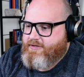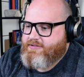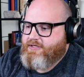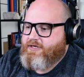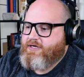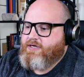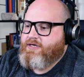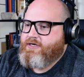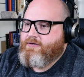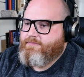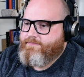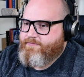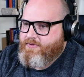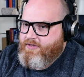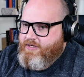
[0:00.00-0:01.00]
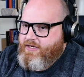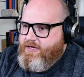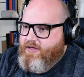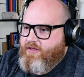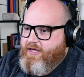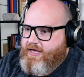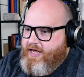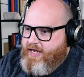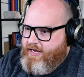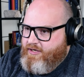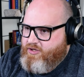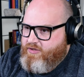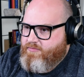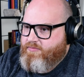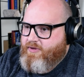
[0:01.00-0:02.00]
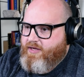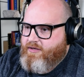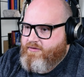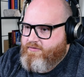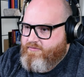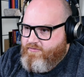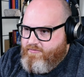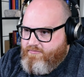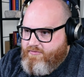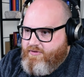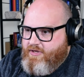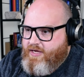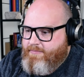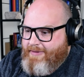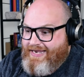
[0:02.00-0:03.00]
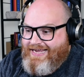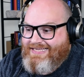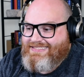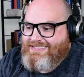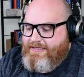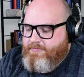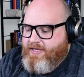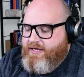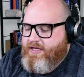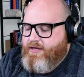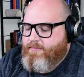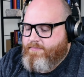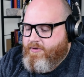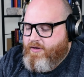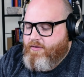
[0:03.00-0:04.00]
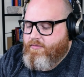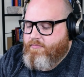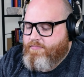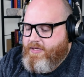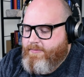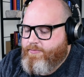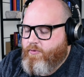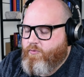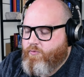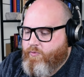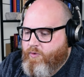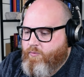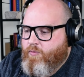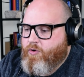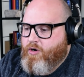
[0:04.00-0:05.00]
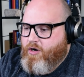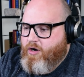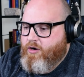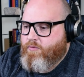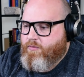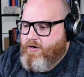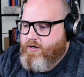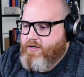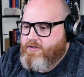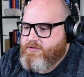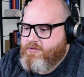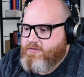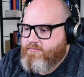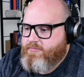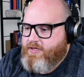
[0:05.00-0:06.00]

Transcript: And I was like, oh, and it may not seem like it, but people reward hard workers